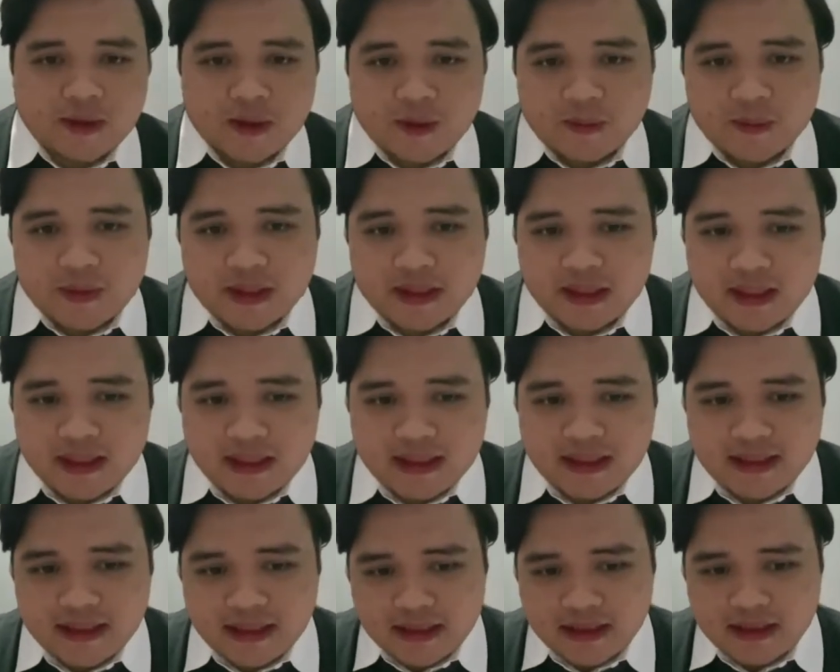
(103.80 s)
job
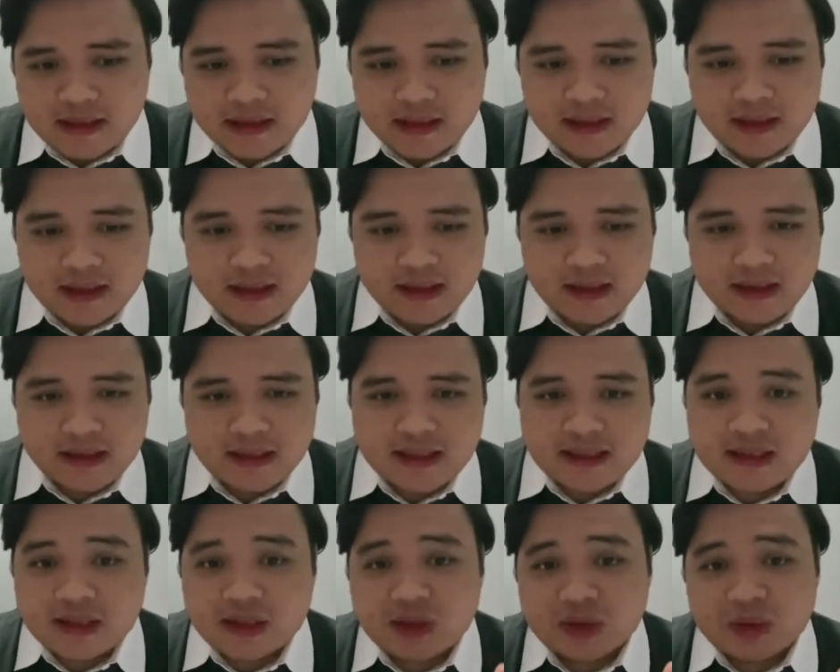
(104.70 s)
analysis, there
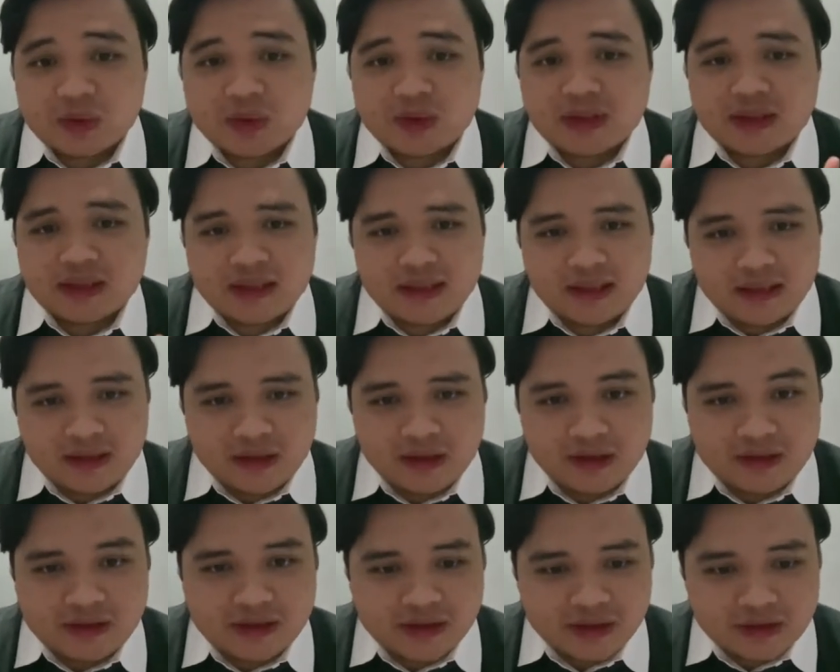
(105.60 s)
is two things
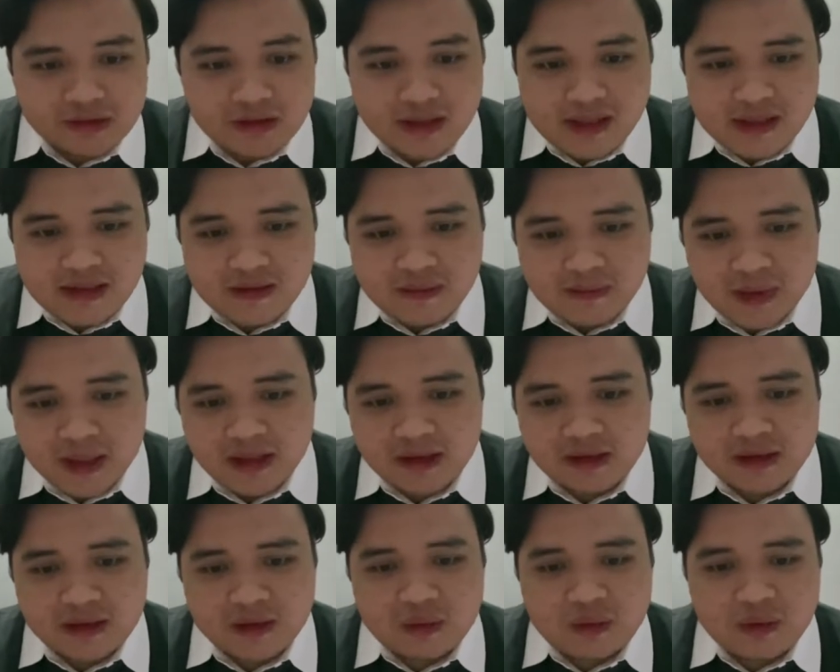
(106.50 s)
or two
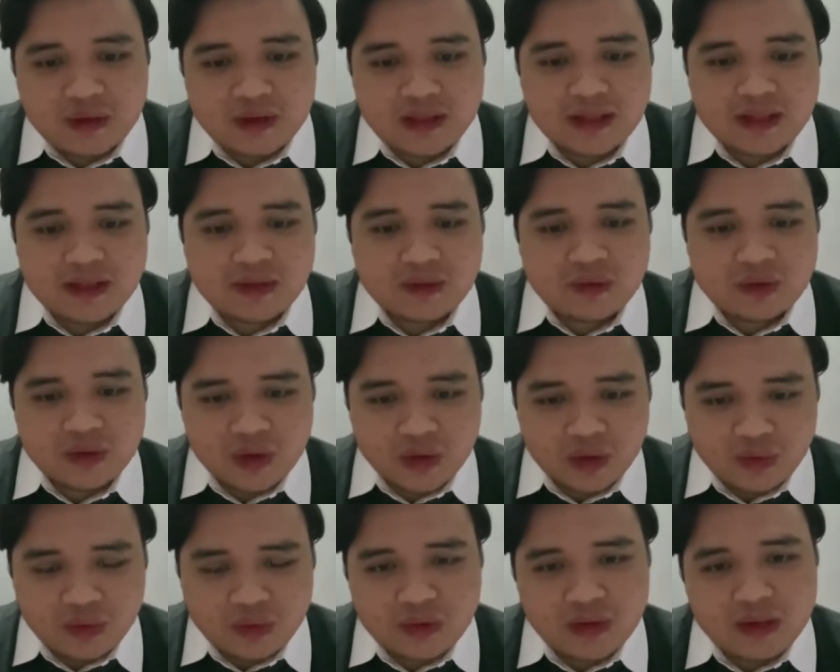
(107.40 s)
aspects that we need to
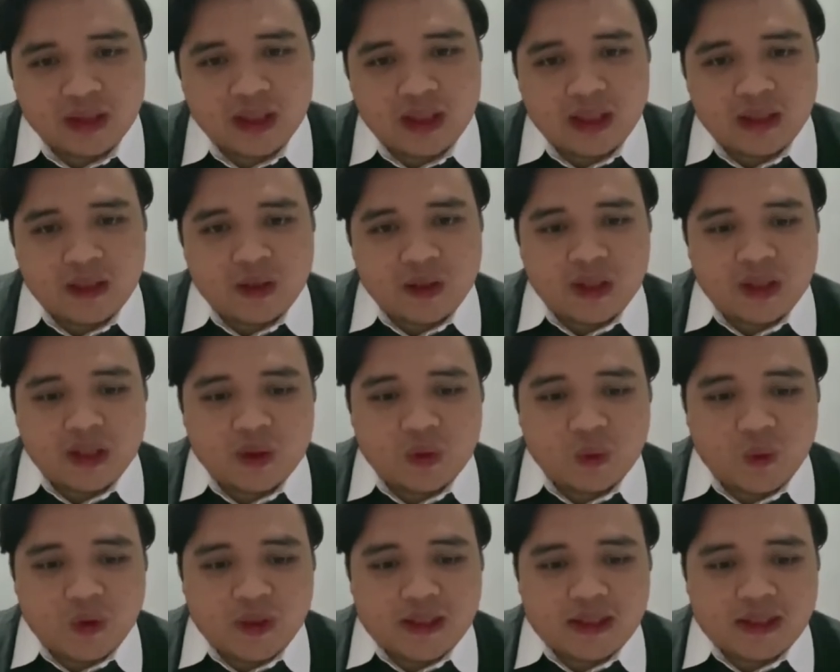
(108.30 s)
know,
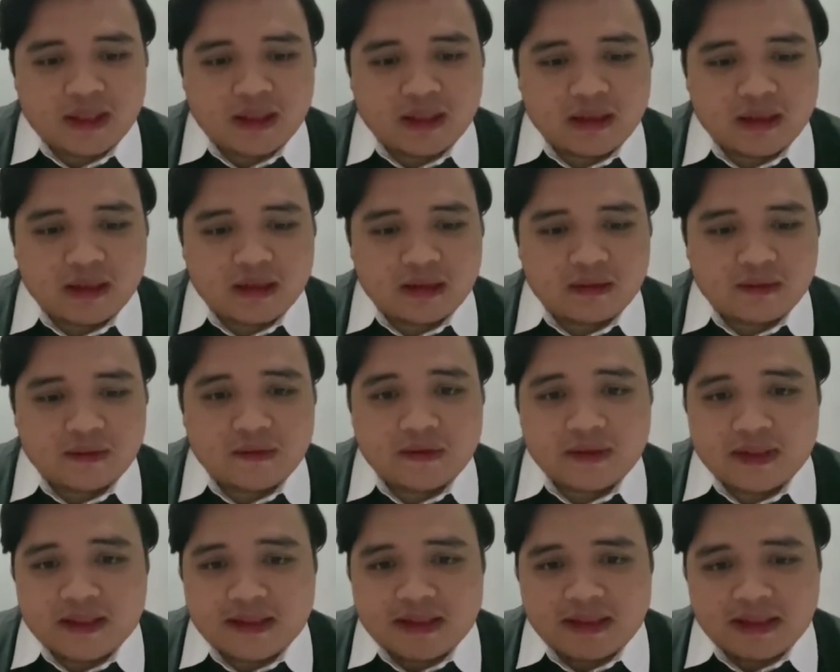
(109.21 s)
which
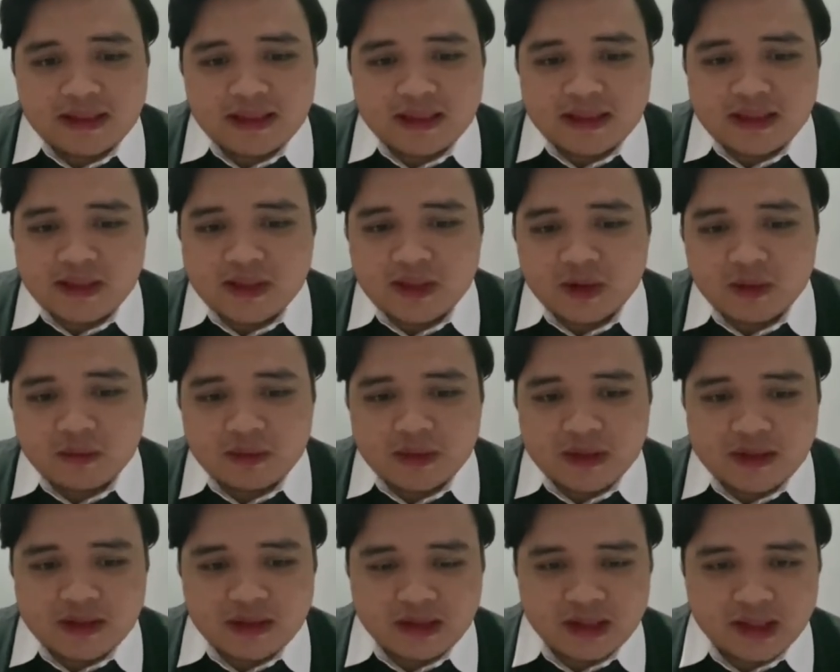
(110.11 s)
first is job
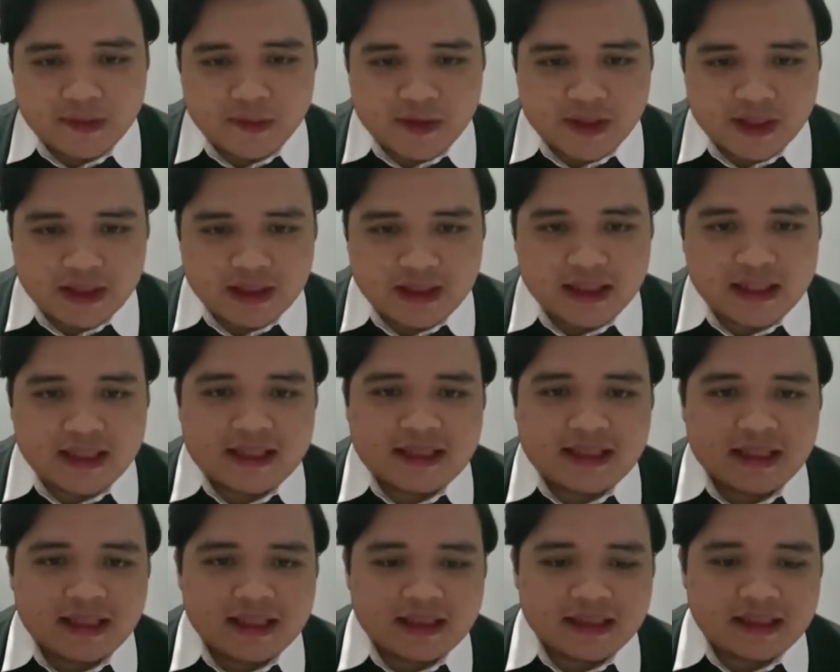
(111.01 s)
description and
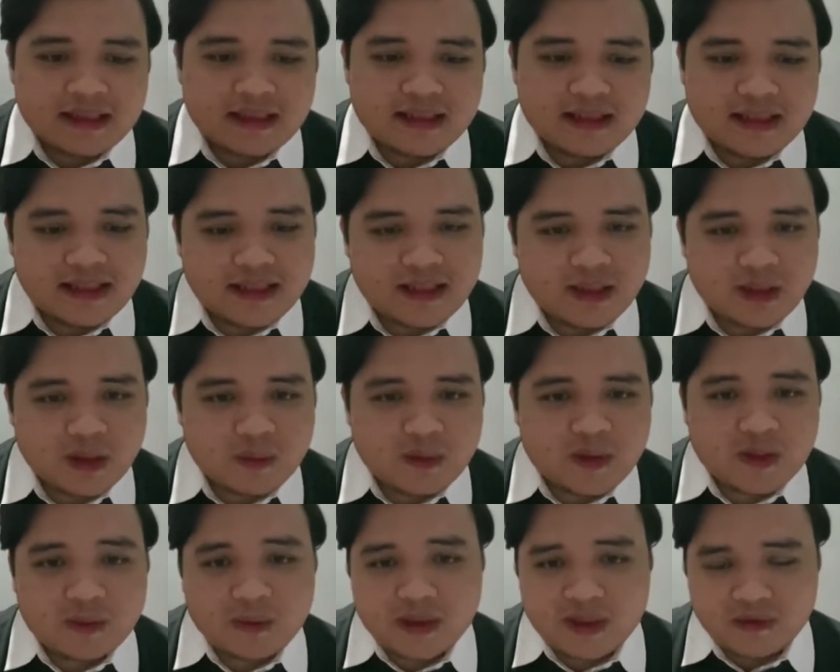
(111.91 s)
second is
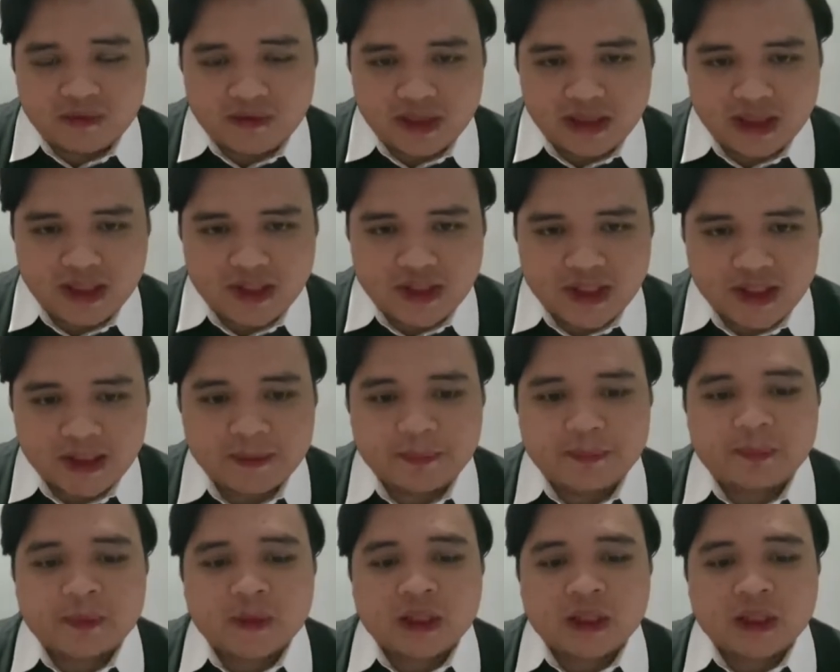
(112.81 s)
job specification.